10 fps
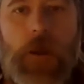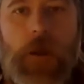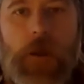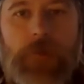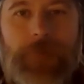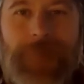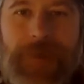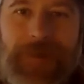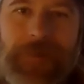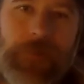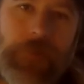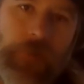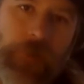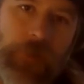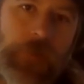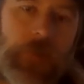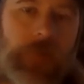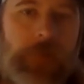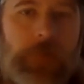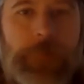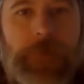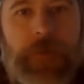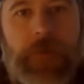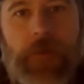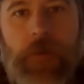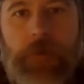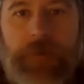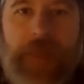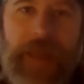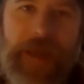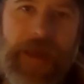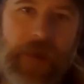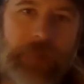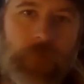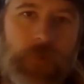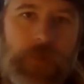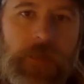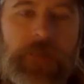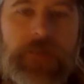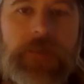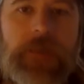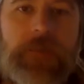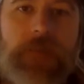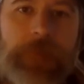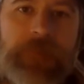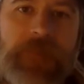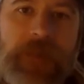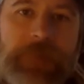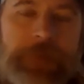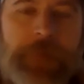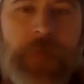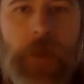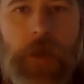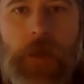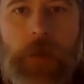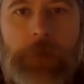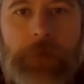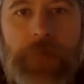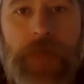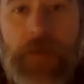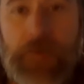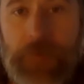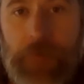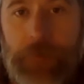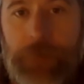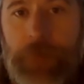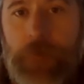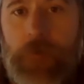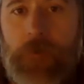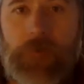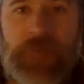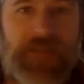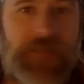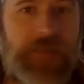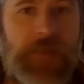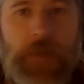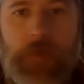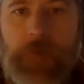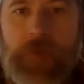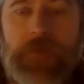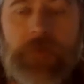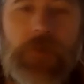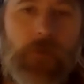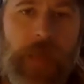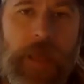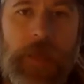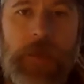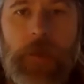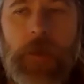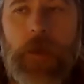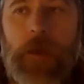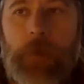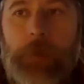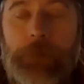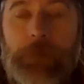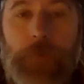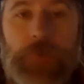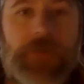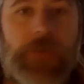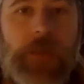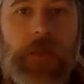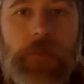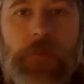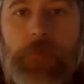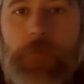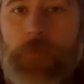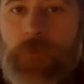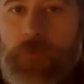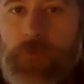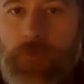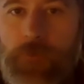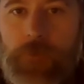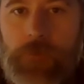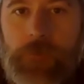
where you might include a little bit of calf Achilles type of stuff. That in itself for 60, 90 minutes can be okay. Personally, I know that people who